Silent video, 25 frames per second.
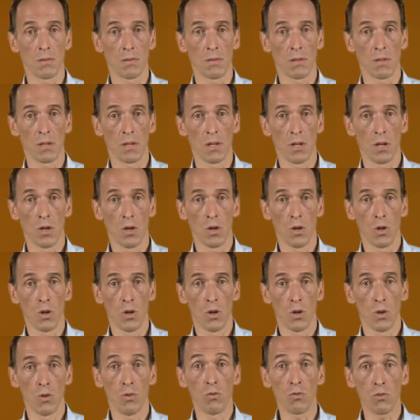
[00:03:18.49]
The cheese is
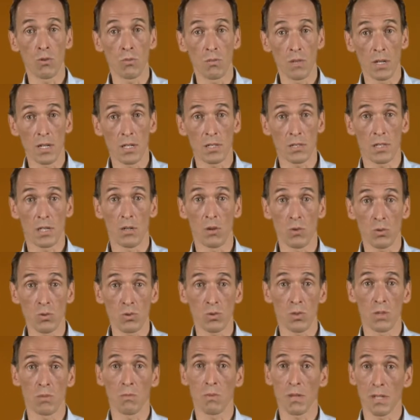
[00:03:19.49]
then pressed to
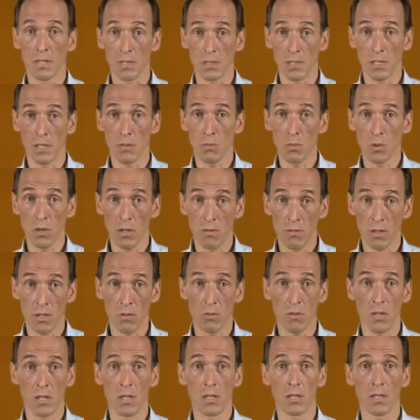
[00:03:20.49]
drive out any
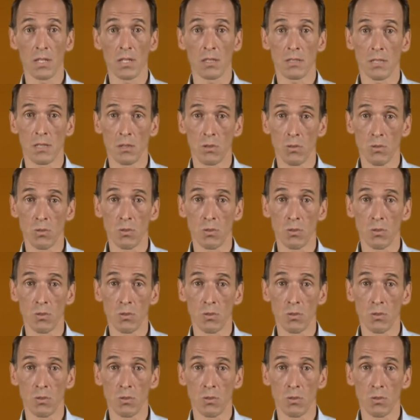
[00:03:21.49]
excess water.